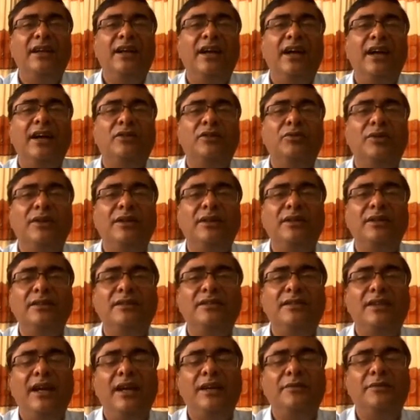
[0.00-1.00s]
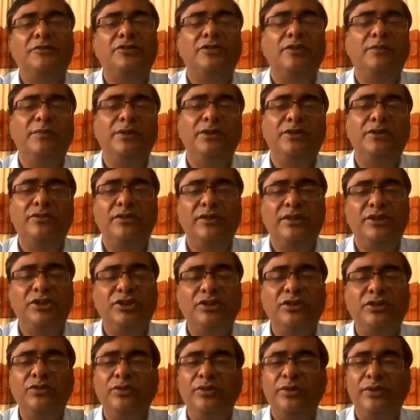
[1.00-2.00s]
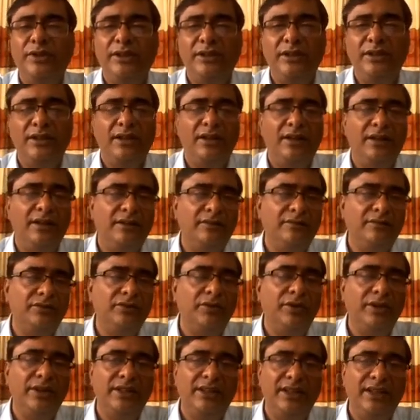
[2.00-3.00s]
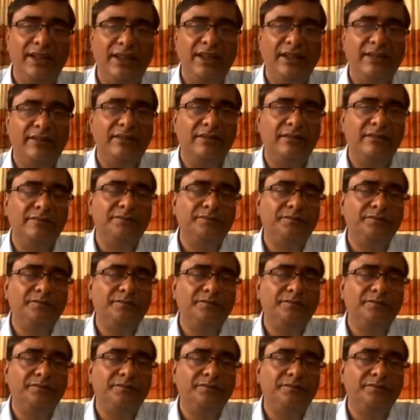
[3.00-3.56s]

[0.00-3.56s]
And what are the types of intonation? We will know it later.